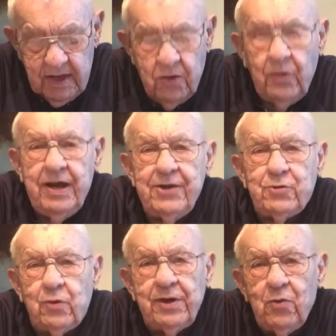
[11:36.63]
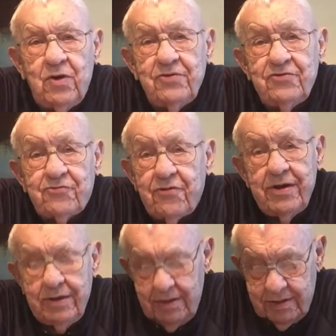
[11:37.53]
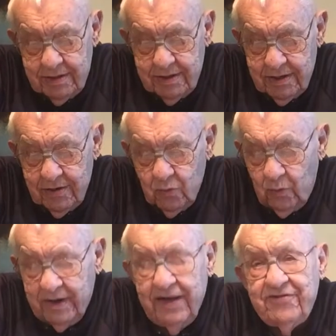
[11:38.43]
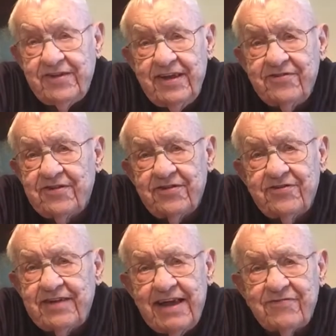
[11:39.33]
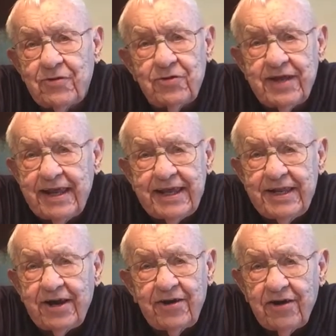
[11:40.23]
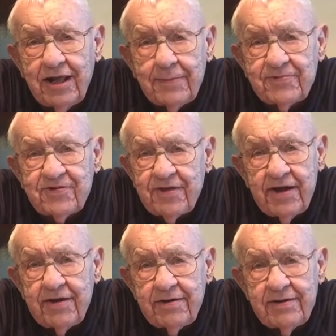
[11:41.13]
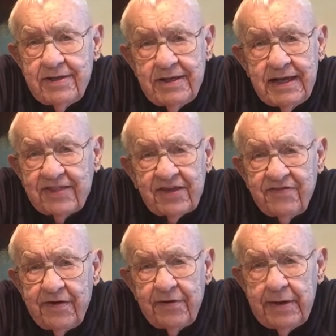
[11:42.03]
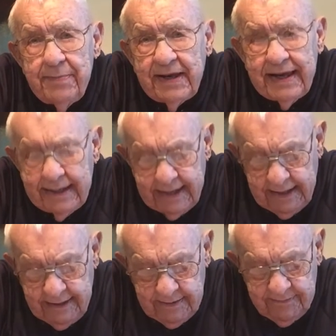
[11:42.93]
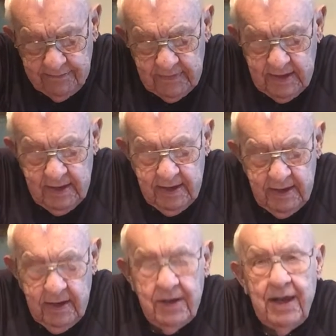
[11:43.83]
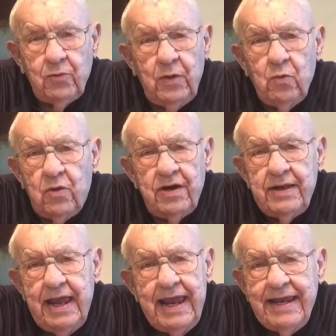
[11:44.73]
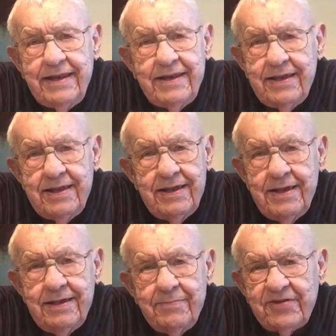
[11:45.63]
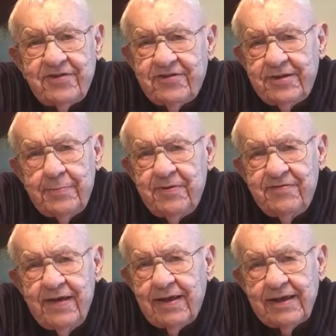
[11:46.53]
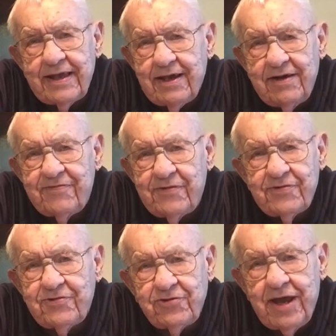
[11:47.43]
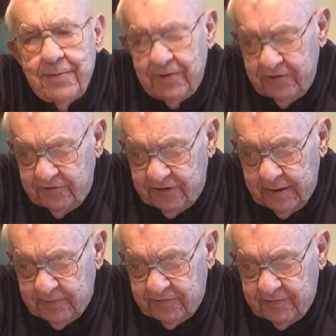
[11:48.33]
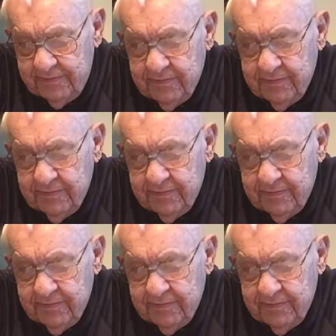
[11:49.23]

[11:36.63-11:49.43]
We had 21 straight winning seasons after taking our lumps there at the very beginning, and we won 8 Mississippi Valley Conference championships